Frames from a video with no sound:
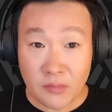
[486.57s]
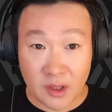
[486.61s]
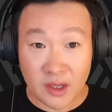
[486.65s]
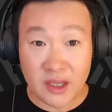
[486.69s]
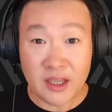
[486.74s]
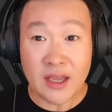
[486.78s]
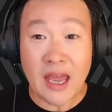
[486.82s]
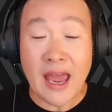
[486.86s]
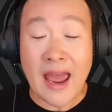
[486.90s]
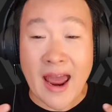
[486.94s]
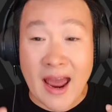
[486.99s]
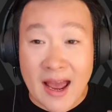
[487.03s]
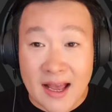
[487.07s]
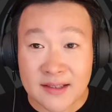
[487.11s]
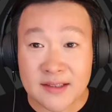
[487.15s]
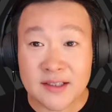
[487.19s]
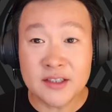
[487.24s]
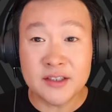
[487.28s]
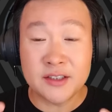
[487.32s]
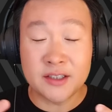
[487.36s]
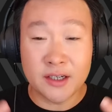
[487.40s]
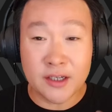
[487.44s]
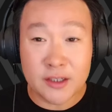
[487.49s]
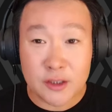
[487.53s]
it, as a
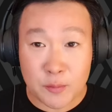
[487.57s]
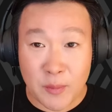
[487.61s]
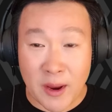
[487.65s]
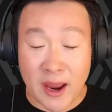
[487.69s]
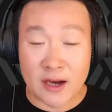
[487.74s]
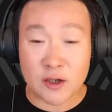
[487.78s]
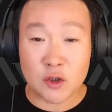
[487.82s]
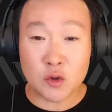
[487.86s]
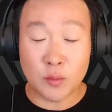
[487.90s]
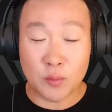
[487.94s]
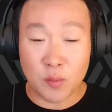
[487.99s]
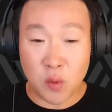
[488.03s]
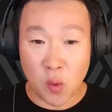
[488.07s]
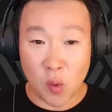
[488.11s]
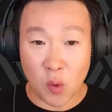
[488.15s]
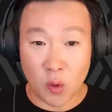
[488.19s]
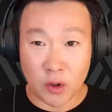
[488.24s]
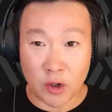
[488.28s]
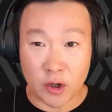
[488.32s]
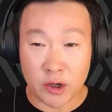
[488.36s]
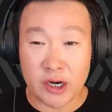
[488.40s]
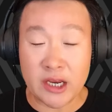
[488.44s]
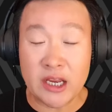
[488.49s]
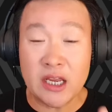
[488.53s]
dispatch
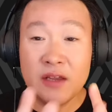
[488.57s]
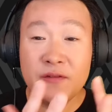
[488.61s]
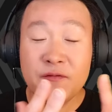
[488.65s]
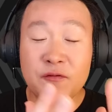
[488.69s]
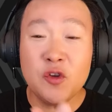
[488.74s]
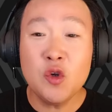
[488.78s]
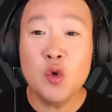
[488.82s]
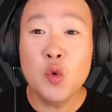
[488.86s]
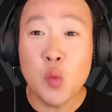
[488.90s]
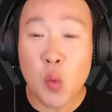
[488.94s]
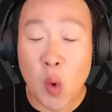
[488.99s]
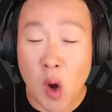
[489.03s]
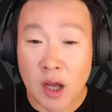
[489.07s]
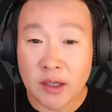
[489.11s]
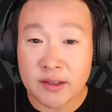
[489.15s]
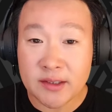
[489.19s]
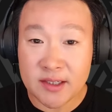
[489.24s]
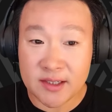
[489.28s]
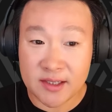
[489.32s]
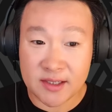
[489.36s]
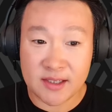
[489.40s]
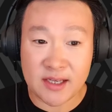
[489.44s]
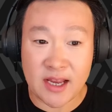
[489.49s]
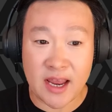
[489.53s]
reporter, if you want
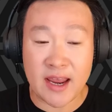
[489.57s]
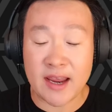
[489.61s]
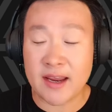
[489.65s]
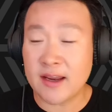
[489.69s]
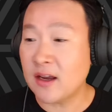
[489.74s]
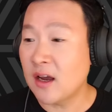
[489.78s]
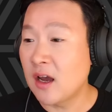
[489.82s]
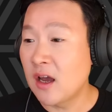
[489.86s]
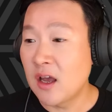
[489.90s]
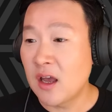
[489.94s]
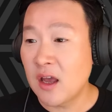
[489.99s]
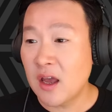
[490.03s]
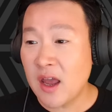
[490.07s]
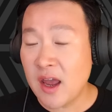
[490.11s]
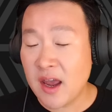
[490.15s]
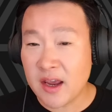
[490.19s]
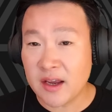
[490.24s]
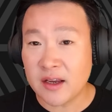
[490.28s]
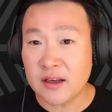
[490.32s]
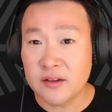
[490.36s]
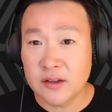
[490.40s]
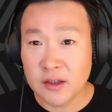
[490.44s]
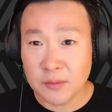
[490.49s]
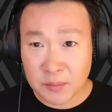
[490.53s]
to say,
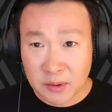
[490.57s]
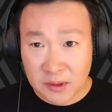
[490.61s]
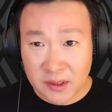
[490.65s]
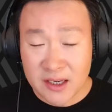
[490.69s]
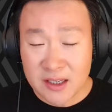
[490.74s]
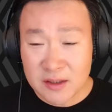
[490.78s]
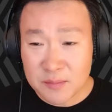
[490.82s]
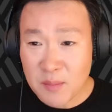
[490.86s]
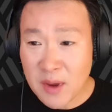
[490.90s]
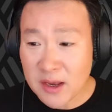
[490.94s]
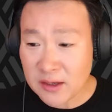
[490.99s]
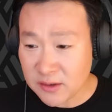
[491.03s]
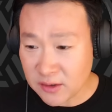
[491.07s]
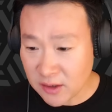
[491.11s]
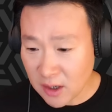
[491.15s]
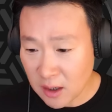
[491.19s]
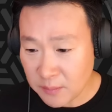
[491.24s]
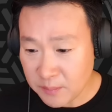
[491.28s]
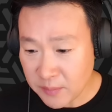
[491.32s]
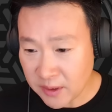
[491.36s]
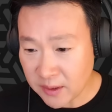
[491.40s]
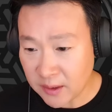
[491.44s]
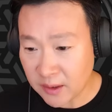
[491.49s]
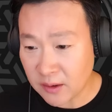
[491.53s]
hey, the police messed
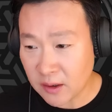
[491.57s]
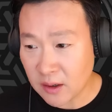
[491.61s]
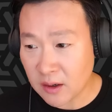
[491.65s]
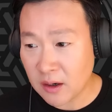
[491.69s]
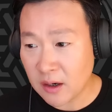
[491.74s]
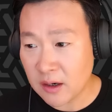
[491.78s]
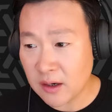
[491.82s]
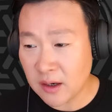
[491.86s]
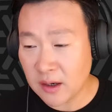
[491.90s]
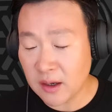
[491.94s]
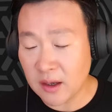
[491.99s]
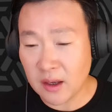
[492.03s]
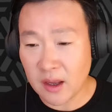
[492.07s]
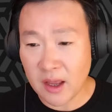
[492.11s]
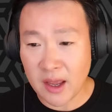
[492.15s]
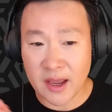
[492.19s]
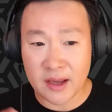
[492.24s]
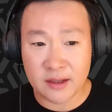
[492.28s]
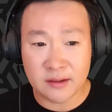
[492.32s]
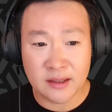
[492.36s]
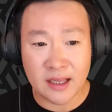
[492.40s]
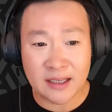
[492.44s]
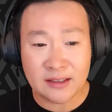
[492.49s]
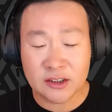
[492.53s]
up here,
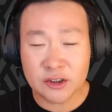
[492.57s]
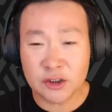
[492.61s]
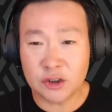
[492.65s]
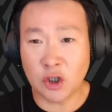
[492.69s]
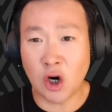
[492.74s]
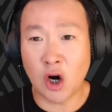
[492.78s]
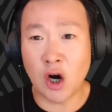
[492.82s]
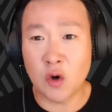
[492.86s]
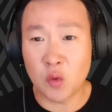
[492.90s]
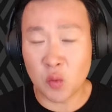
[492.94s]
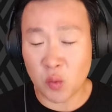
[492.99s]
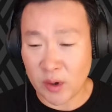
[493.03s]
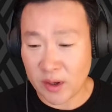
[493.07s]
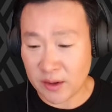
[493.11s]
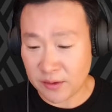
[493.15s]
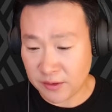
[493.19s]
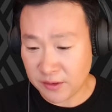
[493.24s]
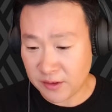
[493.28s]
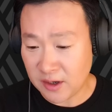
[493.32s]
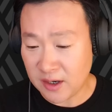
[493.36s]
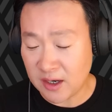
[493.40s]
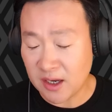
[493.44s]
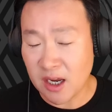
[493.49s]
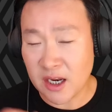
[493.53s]
and let's start with
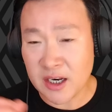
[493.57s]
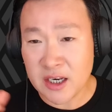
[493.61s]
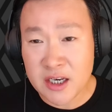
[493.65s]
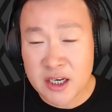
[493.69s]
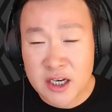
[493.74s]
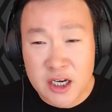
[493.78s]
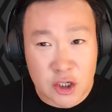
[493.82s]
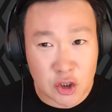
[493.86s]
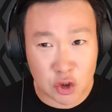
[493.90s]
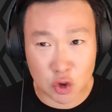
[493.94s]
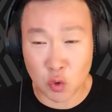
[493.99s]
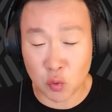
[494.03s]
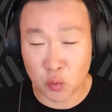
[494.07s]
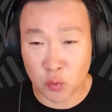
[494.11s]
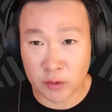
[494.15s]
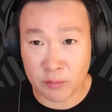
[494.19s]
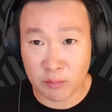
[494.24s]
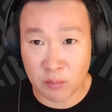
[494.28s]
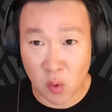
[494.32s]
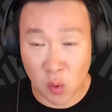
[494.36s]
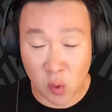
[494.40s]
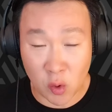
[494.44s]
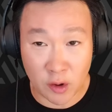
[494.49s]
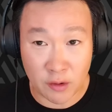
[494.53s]
the initial
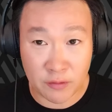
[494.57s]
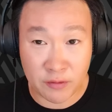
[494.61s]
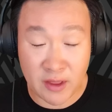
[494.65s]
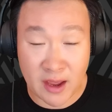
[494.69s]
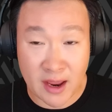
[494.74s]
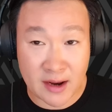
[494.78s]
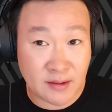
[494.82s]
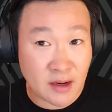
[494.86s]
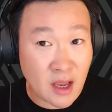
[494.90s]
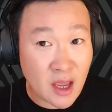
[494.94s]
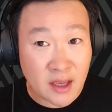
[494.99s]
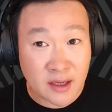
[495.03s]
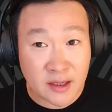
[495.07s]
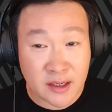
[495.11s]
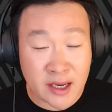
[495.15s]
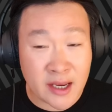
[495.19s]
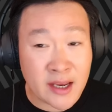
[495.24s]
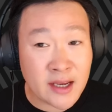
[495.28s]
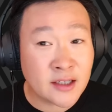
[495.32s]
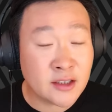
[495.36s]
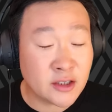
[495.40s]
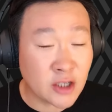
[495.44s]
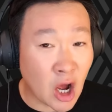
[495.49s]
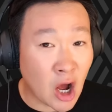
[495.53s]
report that
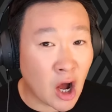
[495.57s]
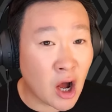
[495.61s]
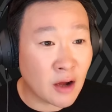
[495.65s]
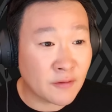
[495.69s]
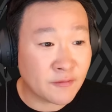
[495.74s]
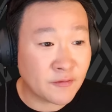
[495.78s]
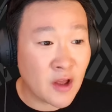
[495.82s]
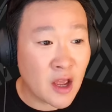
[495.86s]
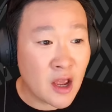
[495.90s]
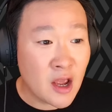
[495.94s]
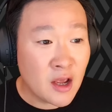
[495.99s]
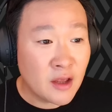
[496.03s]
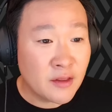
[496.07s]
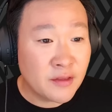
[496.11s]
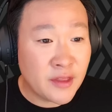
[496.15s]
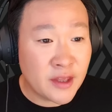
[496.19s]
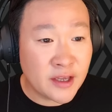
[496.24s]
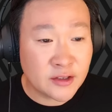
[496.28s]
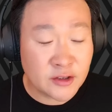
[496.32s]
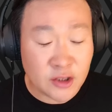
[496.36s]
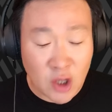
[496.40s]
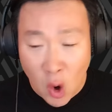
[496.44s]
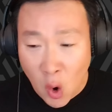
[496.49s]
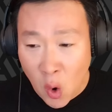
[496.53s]
kicked off
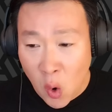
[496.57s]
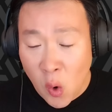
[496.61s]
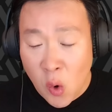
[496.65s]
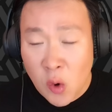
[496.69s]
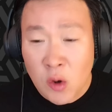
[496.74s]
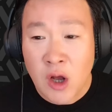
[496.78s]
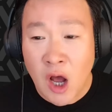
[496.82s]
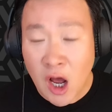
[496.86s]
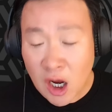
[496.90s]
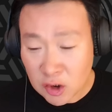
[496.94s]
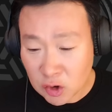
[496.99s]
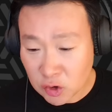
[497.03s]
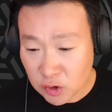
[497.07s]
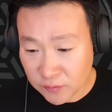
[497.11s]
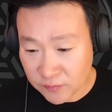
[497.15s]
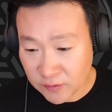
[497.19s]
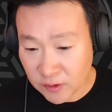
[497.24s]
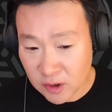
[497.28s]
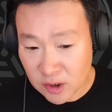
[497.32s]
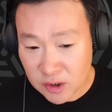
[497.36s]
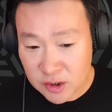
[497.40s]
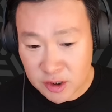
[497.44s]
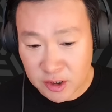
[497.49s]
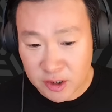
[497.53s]
this whole
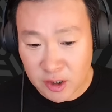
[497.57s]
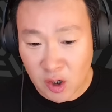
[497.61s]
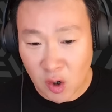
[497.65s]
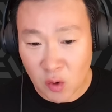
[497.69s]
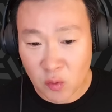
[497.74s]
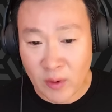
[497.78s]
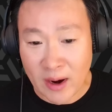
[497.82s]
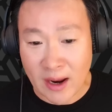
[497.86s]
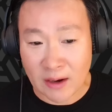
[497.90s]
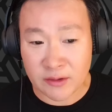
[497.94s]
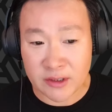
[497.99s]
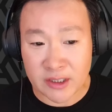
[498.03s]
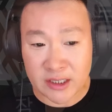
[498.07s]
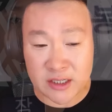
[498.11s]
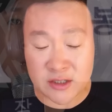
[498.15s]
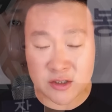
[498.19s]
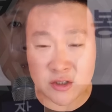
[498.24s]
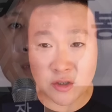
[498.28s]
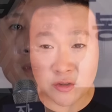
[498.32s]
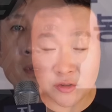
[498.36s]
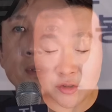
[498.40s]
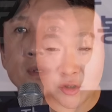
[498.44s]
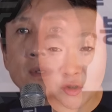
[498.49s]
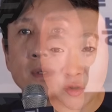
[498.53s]
controversy around Lee
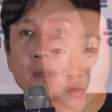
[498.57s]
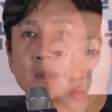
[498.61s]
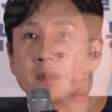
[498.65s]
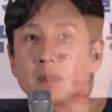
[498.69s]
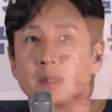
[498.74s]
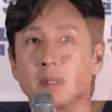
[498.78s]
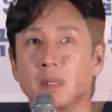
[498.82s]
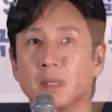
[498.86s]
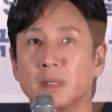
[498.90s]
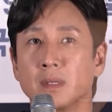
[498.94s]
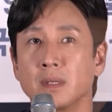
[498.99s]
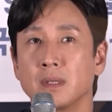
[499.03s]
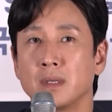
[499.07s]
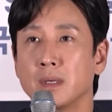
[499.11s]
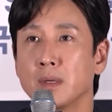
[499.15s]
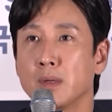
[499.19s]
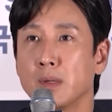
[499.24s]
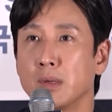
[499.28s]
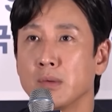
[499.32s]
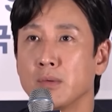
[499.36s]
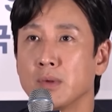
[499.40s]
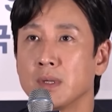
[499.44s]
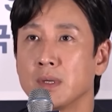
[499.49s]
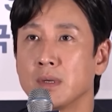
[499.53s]
Sun-kyun, which is
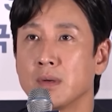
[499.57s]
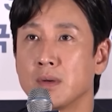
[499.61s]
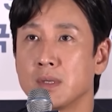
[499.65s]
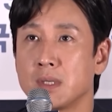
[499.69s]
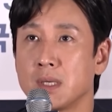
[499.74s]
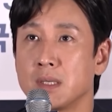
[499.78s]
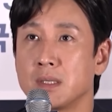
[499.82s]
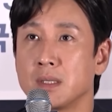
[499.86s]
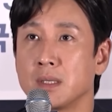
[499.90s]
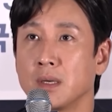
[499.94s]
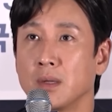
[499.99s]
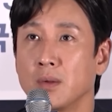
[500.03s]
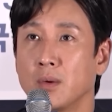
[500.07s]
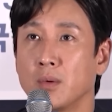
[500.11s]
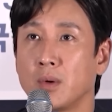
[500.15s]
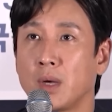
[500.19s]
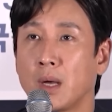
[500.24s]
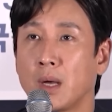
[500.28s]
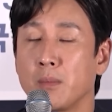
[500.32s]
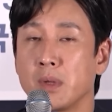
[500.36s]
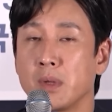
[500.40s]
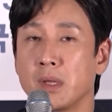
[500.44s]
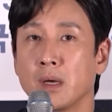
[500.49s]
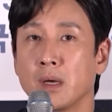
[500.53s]
extremely
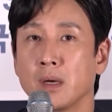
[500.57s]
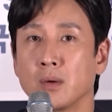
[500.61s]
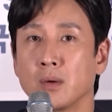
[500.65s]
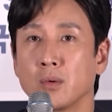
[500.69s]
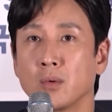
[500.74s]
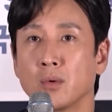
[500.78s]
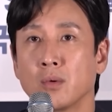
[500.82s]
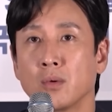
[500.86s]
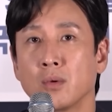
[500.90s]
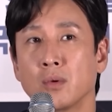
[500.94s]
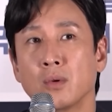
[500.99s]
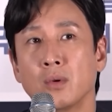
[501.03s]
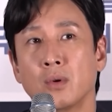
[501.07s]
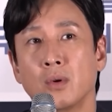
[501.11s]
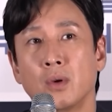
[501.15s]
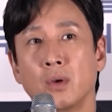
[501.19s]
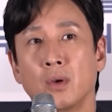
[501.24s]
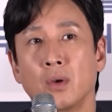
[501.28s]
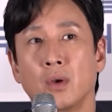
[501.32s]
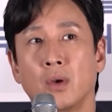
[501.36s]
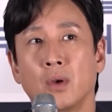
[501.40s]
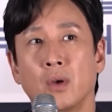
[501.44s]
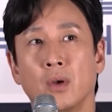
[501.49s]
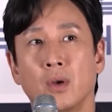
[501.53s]
important and
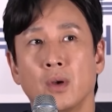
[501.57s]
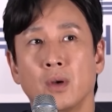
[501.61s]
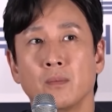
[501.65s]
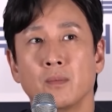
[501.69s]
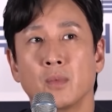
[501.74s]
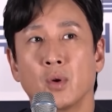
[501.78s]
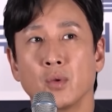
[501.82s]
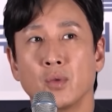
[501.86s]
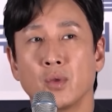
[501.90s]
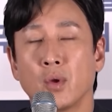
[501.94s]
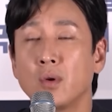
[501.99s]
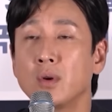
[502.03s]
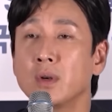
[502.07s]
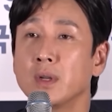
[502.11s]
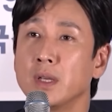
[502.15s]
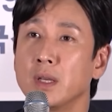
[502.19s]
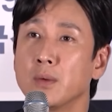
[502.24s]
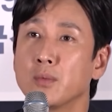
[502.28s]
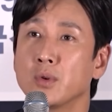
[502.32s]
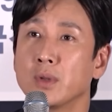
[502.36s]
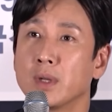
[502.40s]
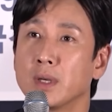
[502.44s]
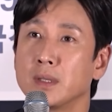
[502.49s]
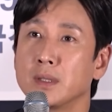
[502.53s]
actually the pivotal
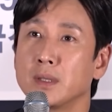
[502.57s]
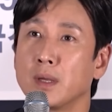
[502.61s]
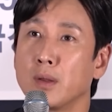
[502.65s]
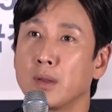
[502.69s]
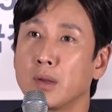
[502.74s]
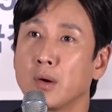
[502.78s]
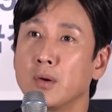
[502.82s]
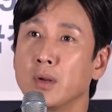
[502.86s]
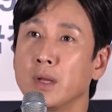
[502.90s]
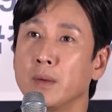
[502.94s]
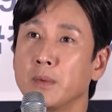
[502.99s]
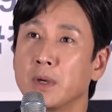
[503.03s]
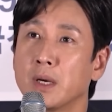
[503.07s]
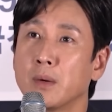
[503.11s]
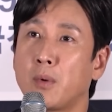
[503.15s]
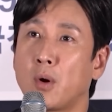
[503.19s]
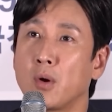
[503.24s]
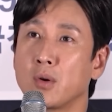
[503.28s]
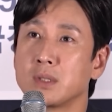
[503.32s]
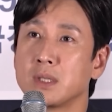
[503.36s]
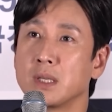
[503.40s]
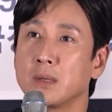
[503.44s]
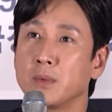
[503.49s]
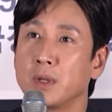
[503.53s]
document that
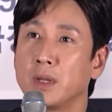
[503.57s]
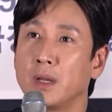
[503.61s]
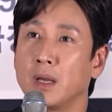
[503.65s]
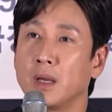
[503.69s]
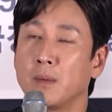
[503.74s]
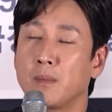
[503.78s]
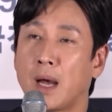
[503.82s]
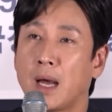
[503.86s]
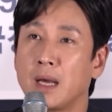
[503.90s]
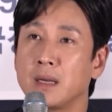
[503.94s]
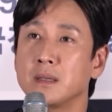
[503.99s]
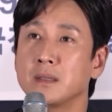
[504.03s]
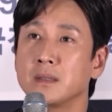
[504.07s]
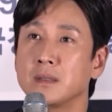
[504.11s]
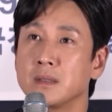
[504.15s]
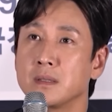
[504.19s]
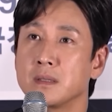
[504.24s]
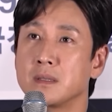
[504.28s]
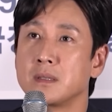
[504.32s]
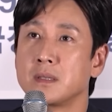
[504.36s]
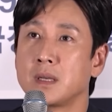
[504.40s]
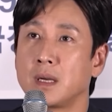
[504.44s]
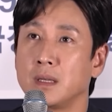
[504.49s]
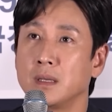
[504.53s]
created this
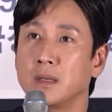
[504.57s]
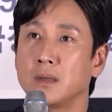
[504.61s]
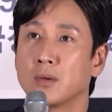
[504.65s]
drama